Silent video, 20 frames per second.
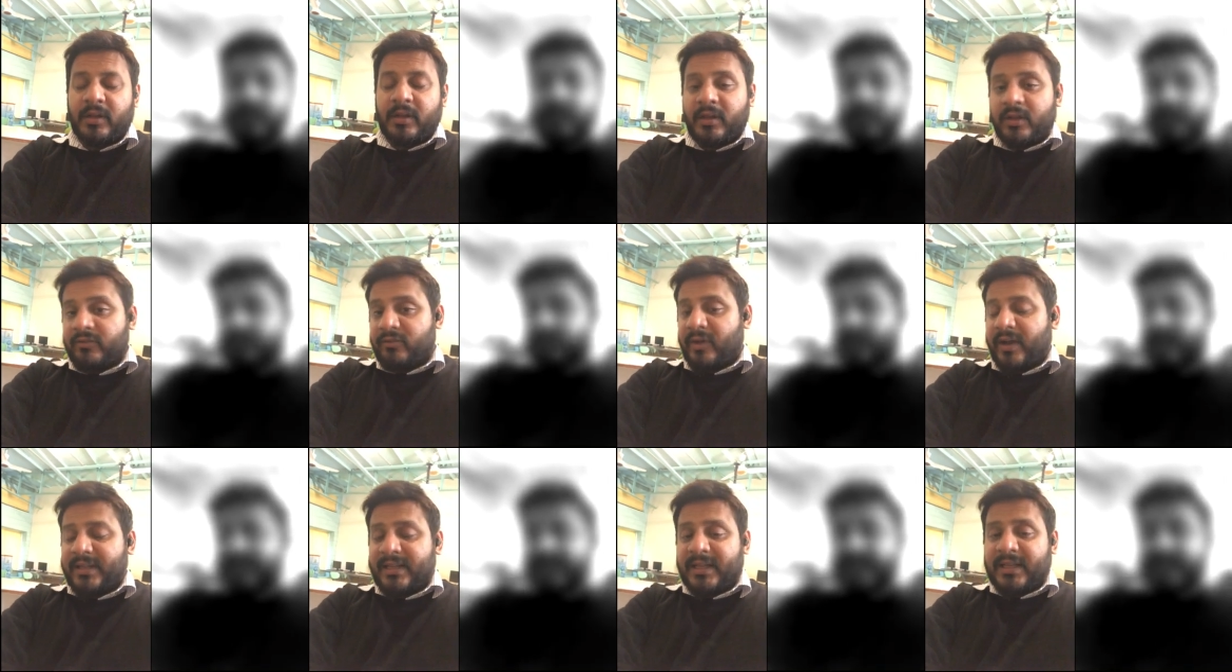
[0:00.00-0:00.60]
So
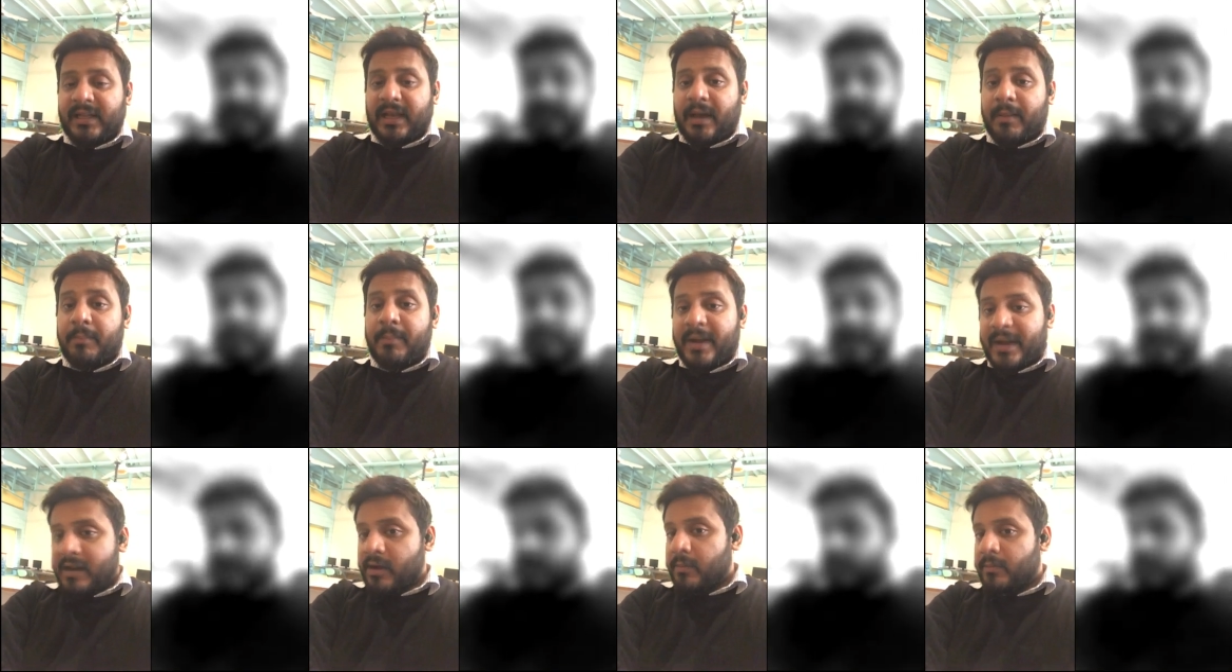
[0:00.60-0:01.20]
I think a
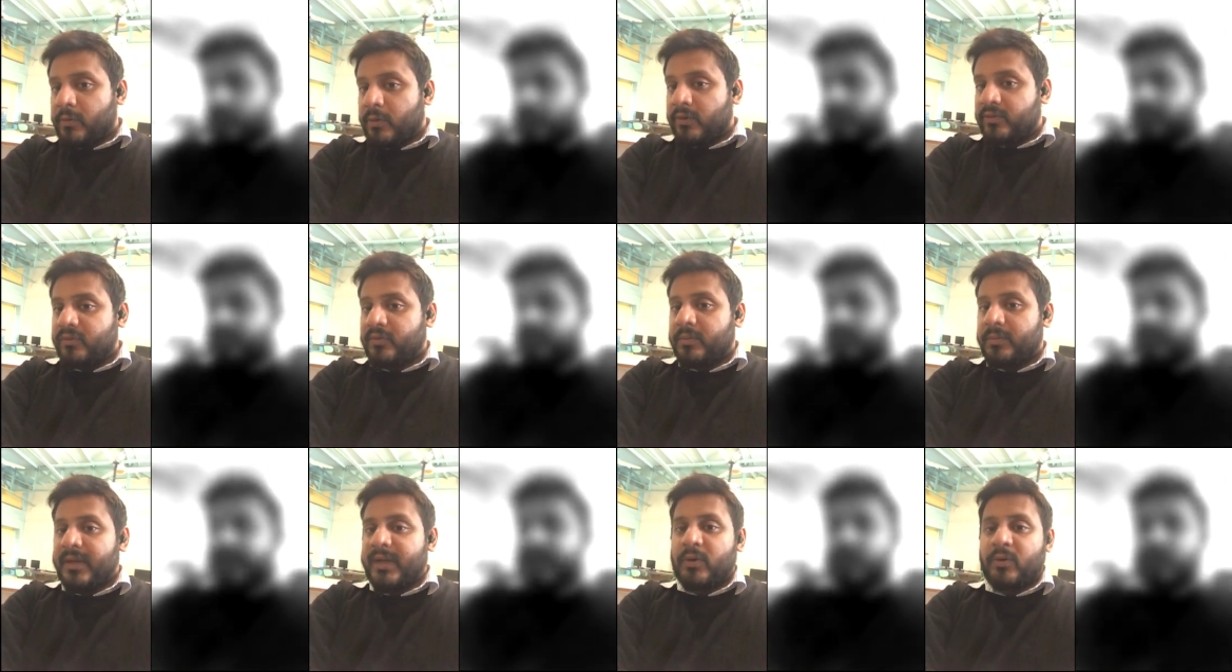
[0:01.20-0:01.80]
better approach would
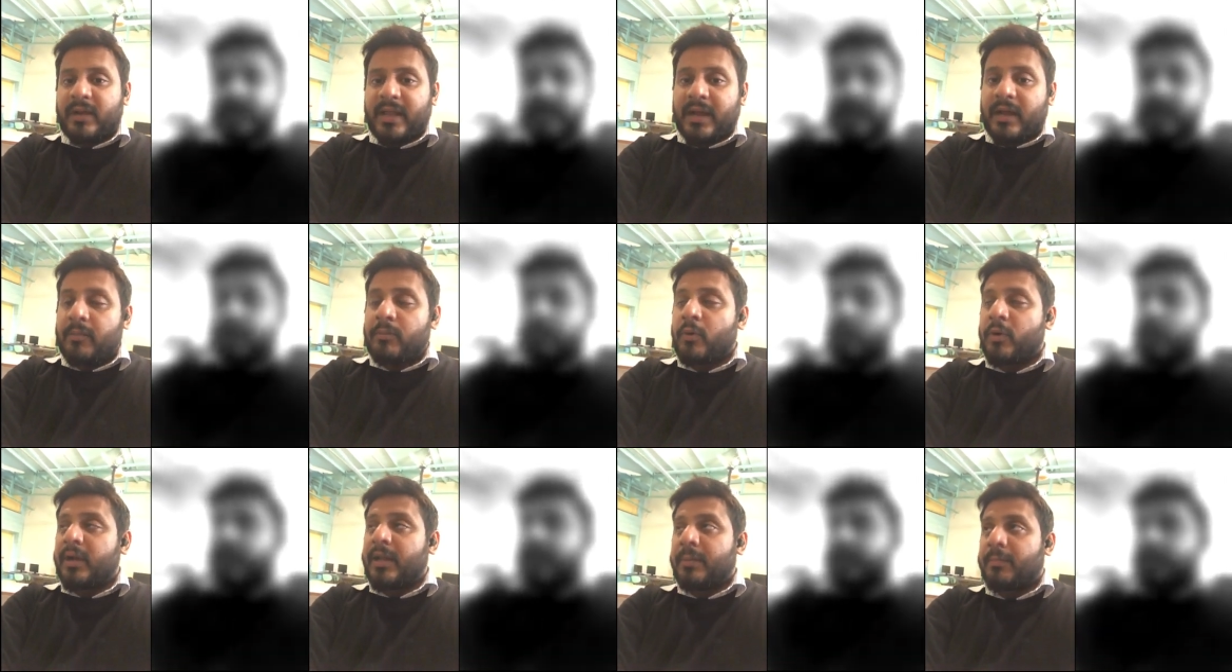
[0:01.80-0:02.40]
be to take a
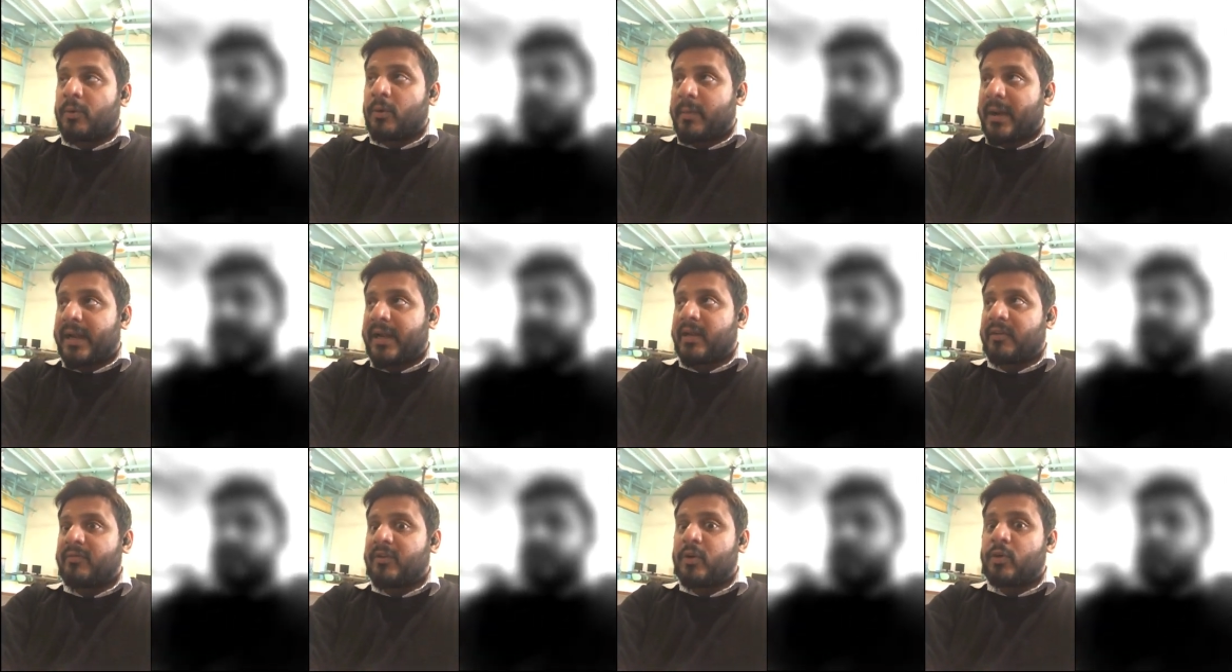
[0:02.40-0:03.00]
more
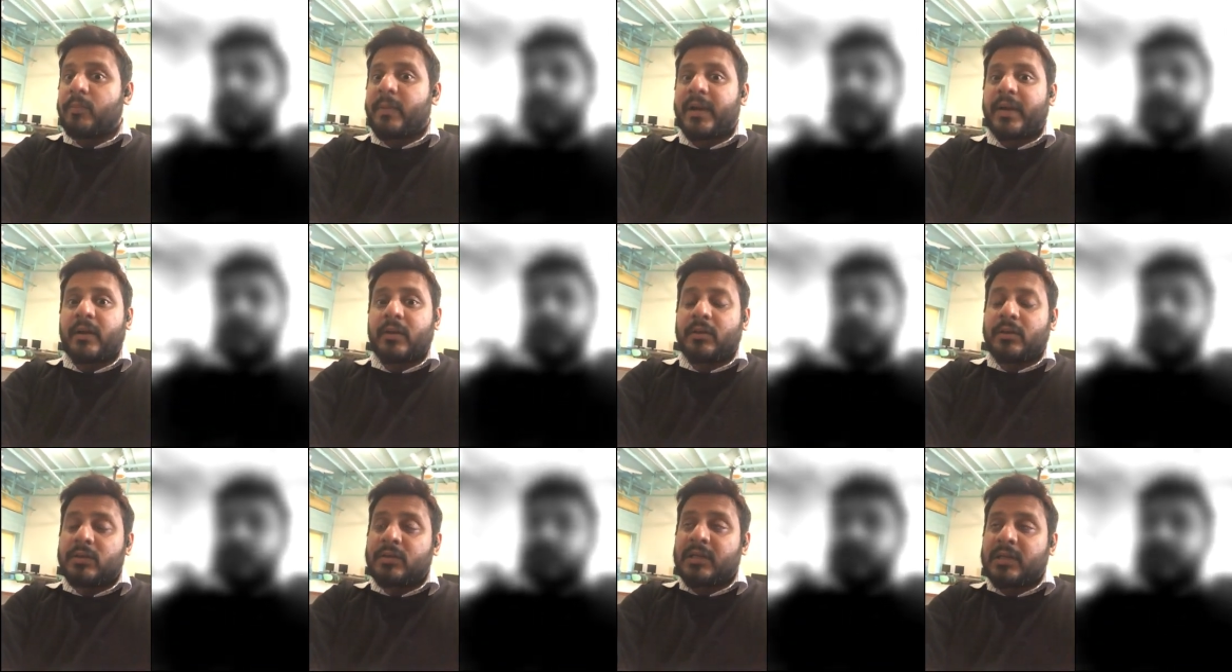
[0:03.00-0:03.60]
diplomatic view, but
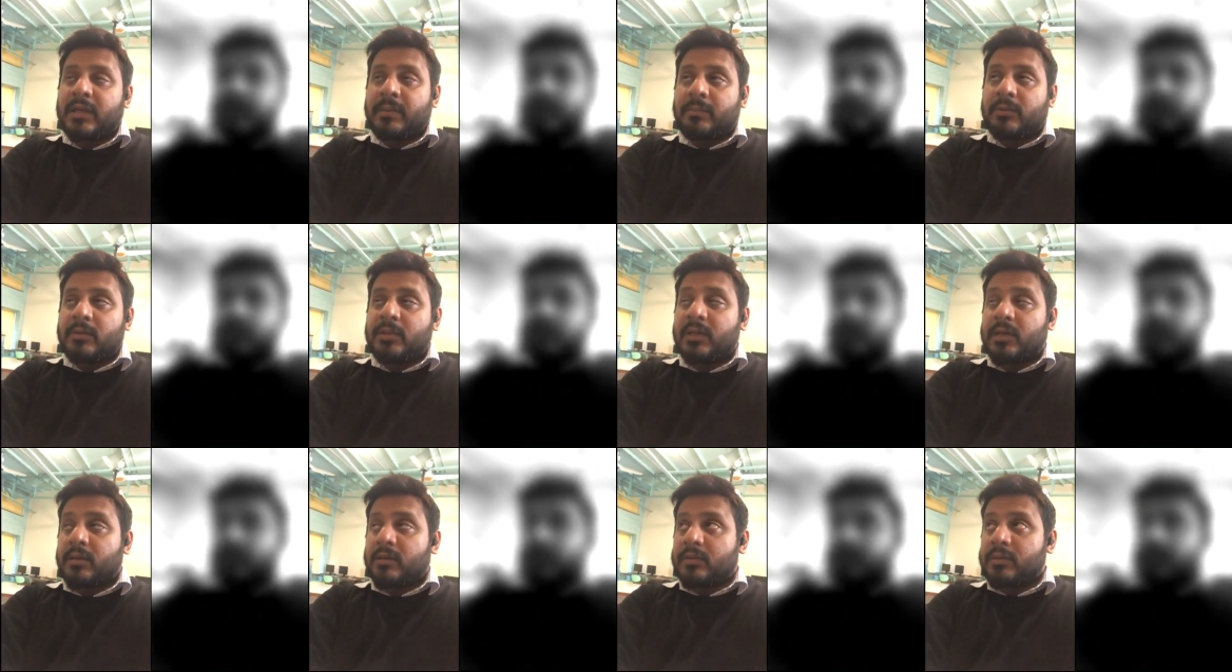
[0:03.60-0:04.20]
the
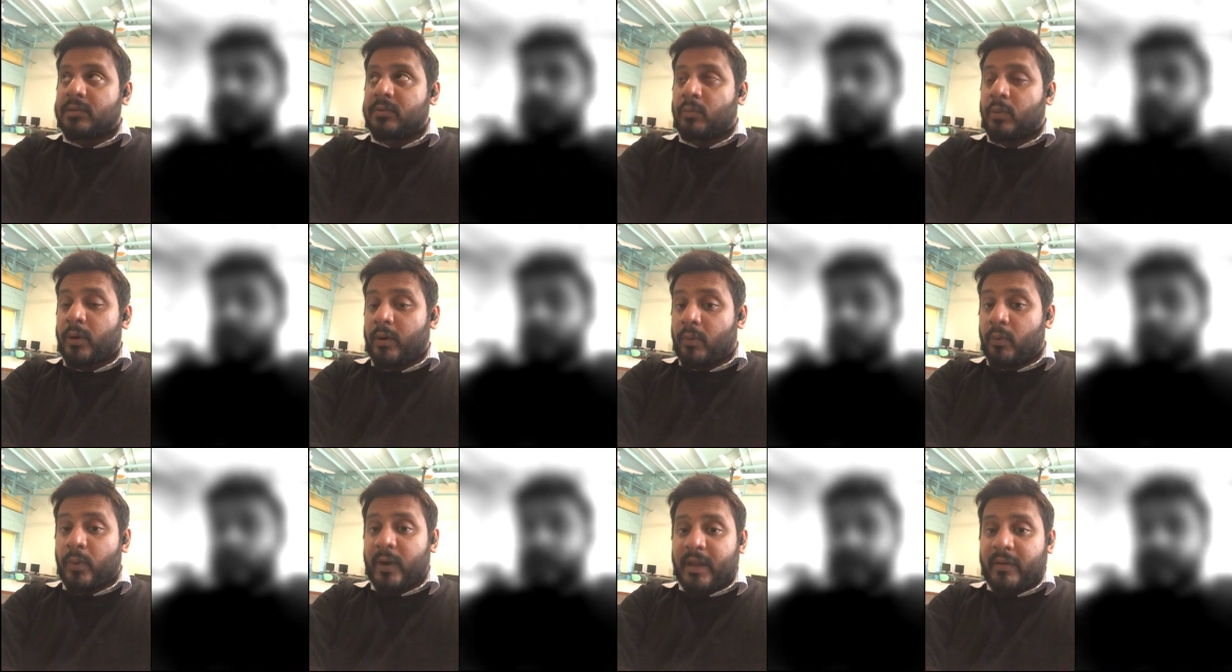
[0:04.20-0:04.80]

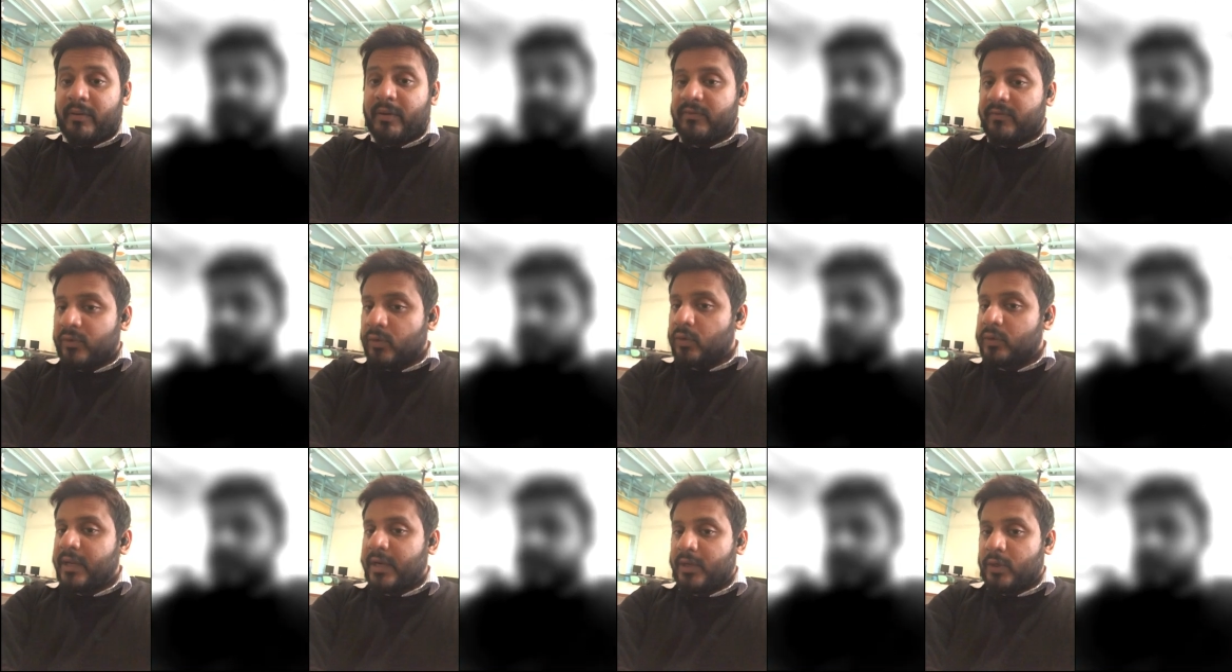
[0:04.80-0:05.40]
whatever view
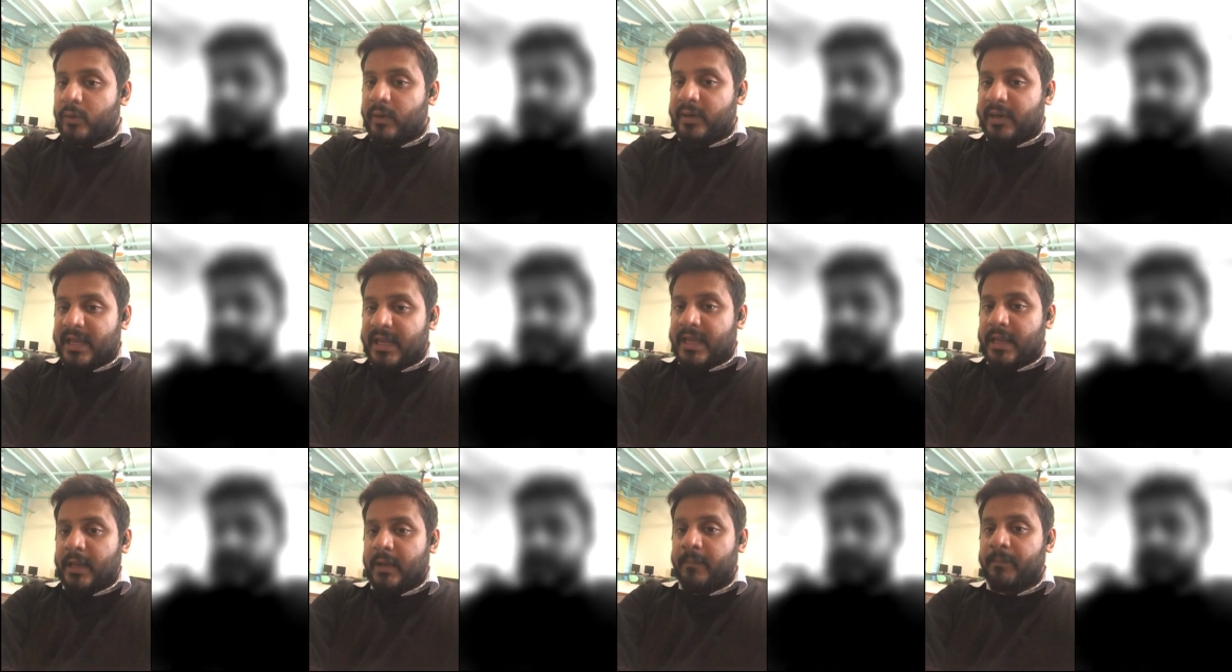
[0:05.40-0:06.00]
that you are
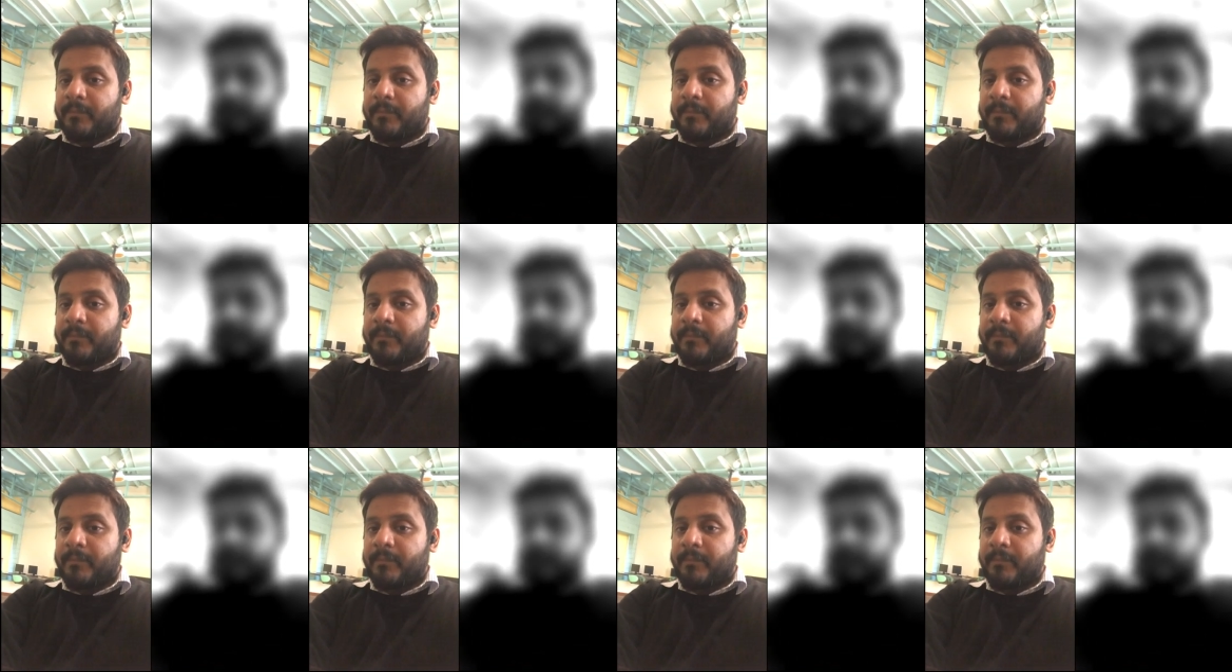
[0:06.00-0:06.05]
taking,